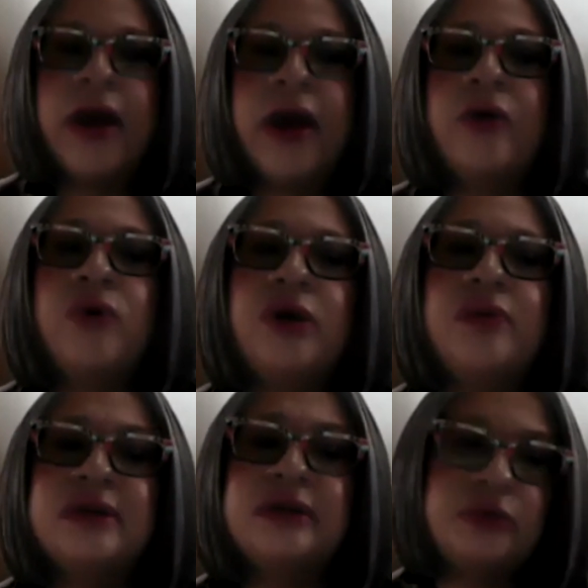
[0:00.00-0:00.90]
And
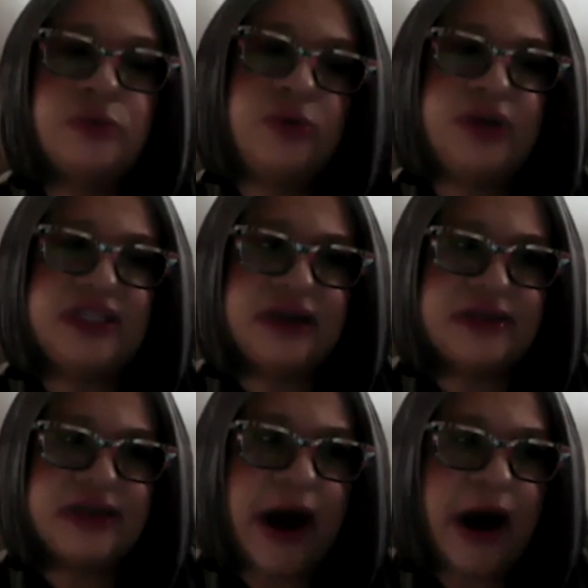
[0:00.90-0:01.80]
when we
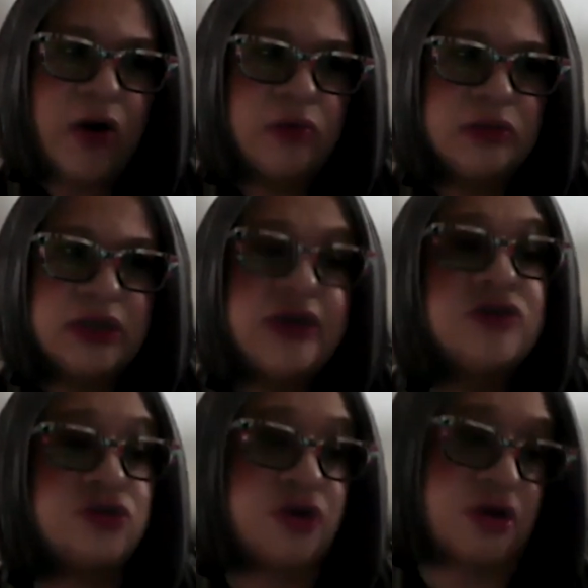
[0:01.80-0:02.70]
sent out
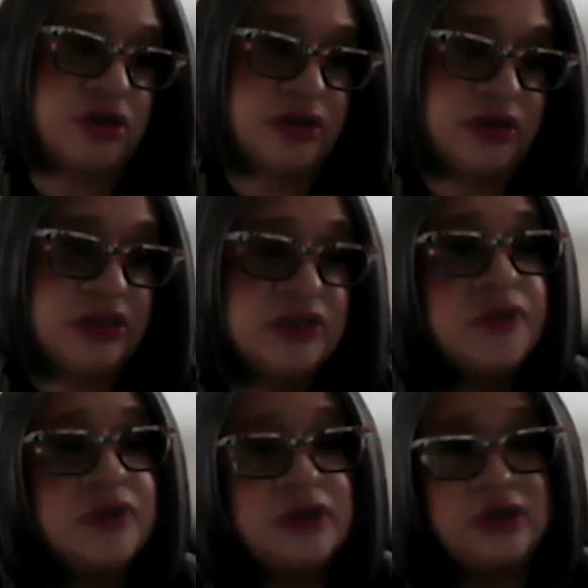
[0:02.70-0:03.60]
instructions for
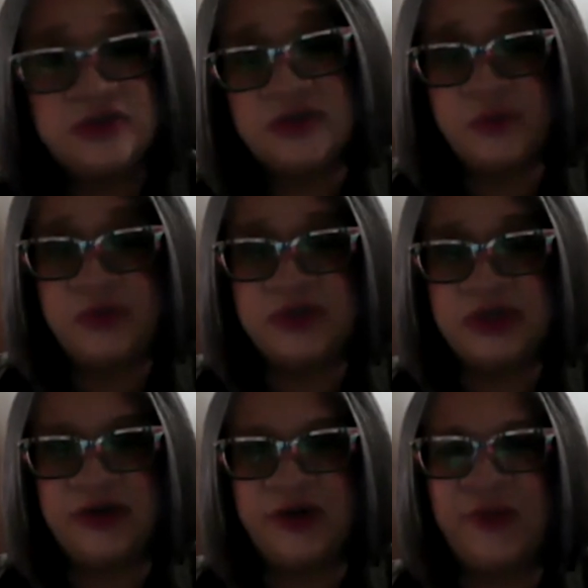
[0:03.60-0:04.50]
the use of
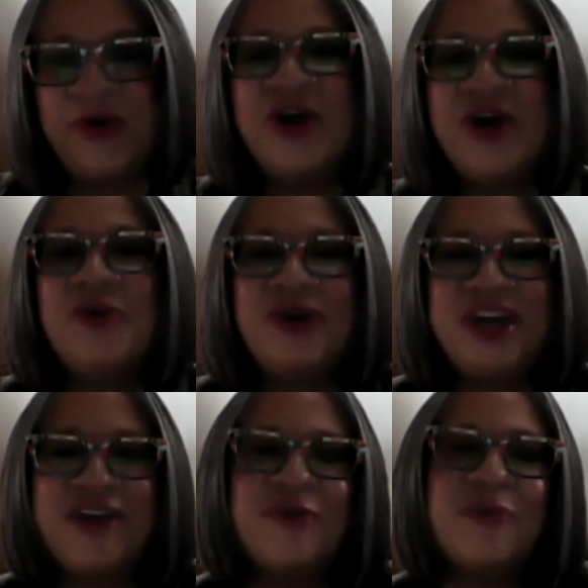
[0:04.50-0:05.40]
Boostlingo, we
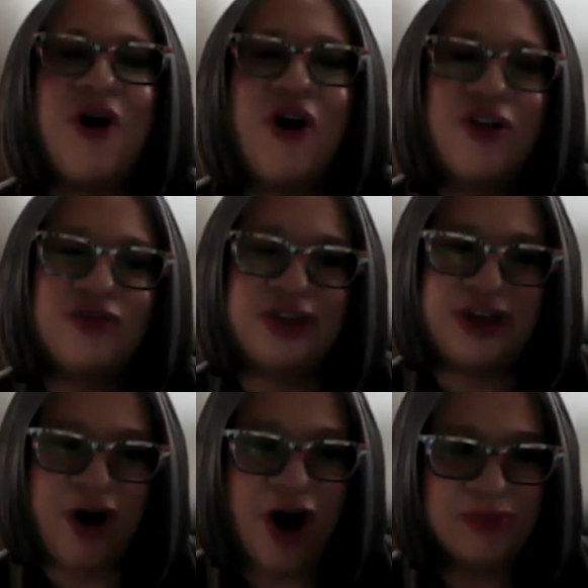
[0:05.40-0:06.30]
gave them all of the
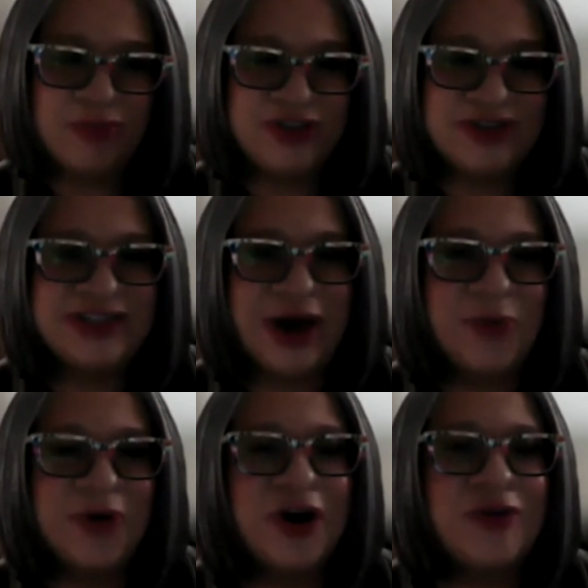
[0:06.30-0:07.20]
options that
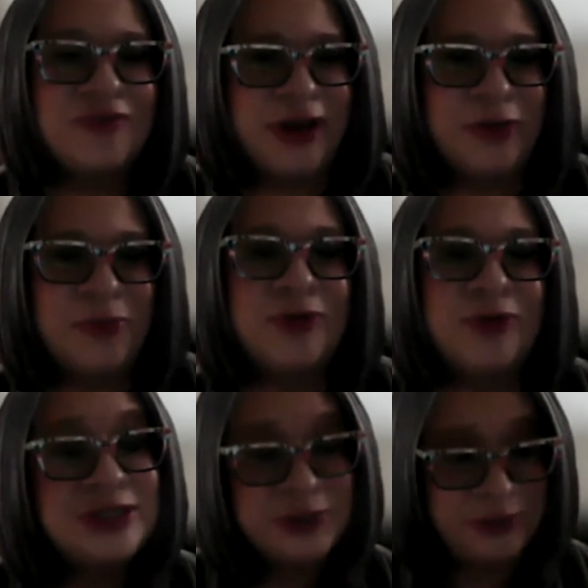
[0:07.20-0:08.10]
were available
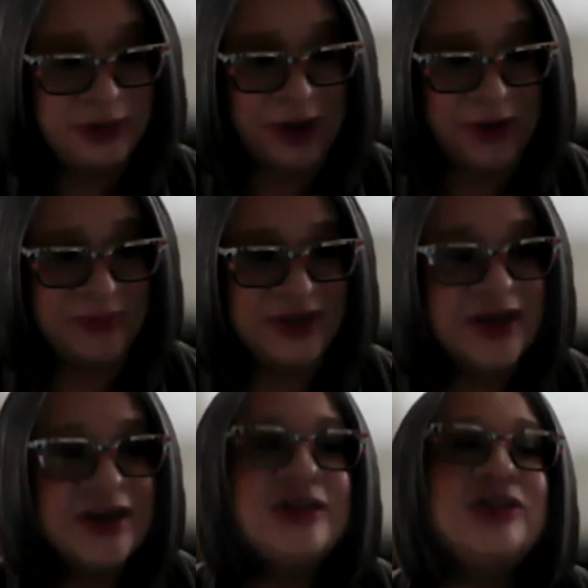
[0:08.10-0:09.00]
to them
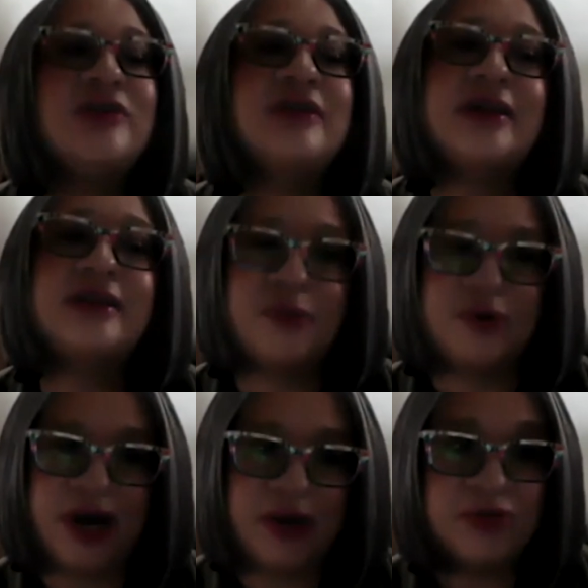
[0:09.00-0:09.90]
so that they were
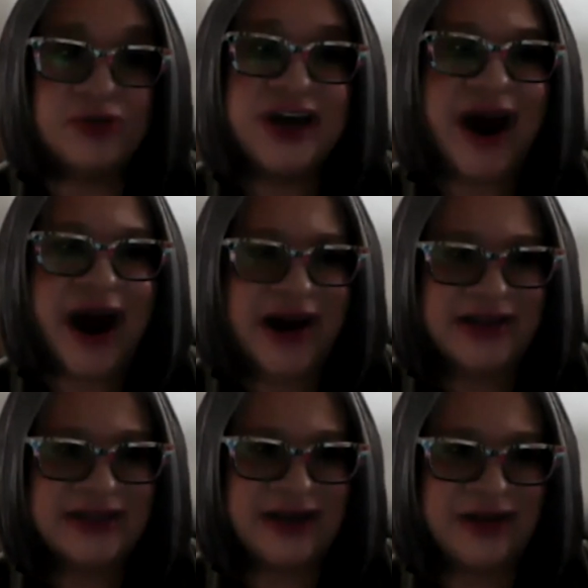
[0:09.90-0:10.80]
able to
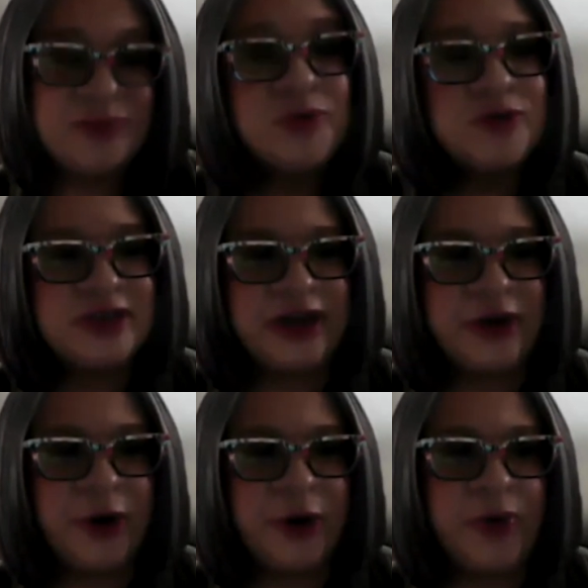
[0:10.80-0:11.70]
access
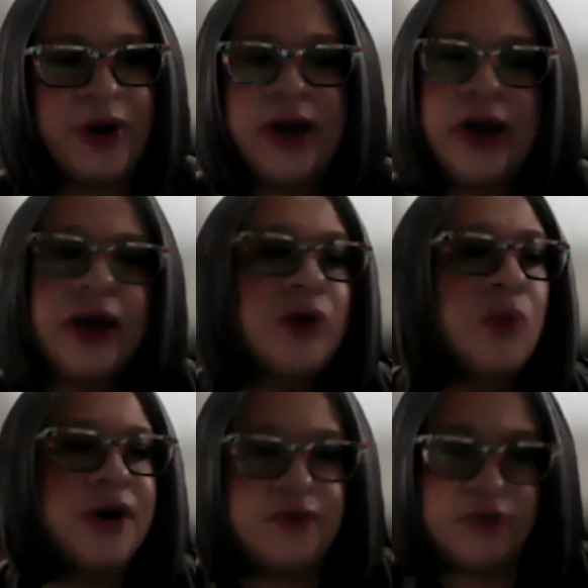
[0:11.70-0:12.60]
Boostlingo in
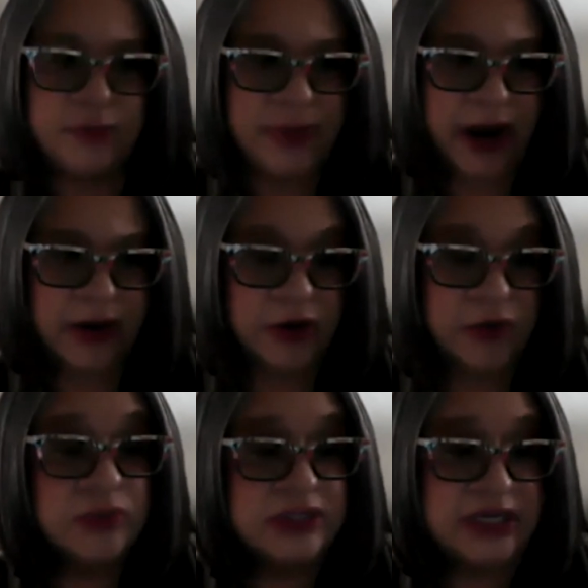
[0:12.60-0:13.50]
whatever manner
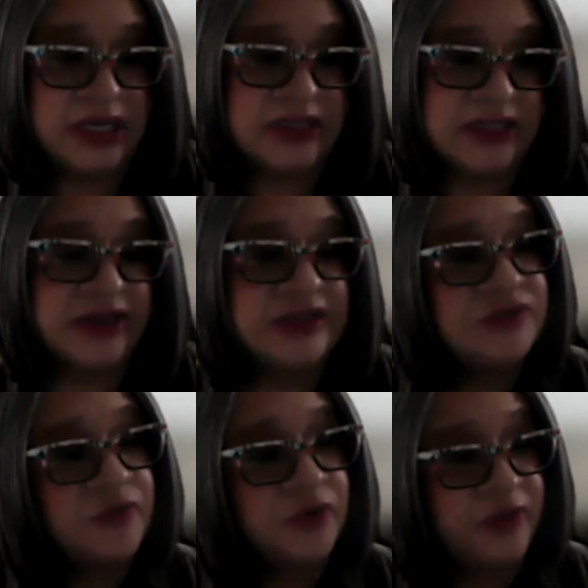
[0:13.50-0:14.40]
was easiest
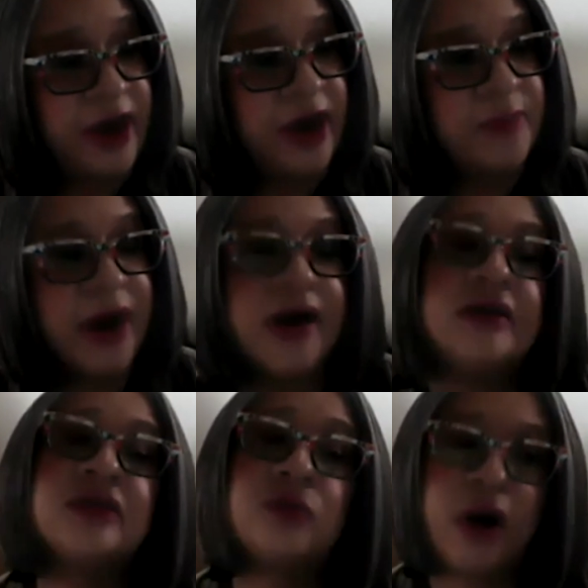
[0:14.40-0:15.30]
for them,
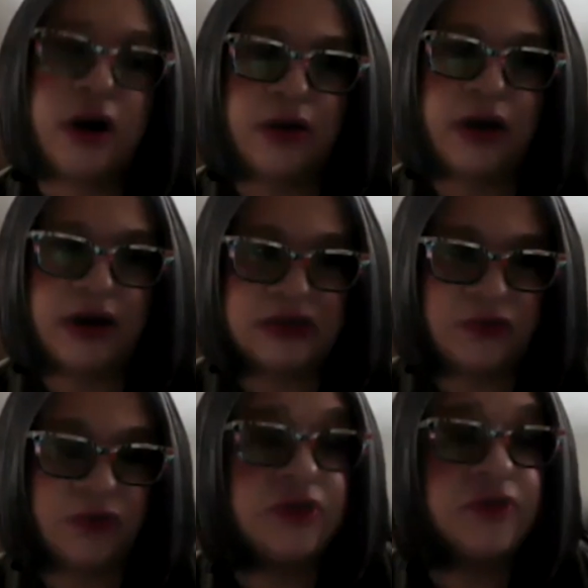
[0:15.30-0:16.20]
as well as
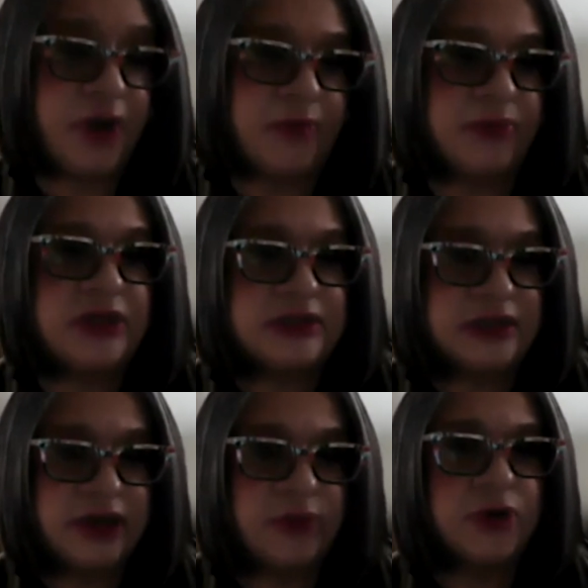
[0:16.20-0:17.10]
for the families that they were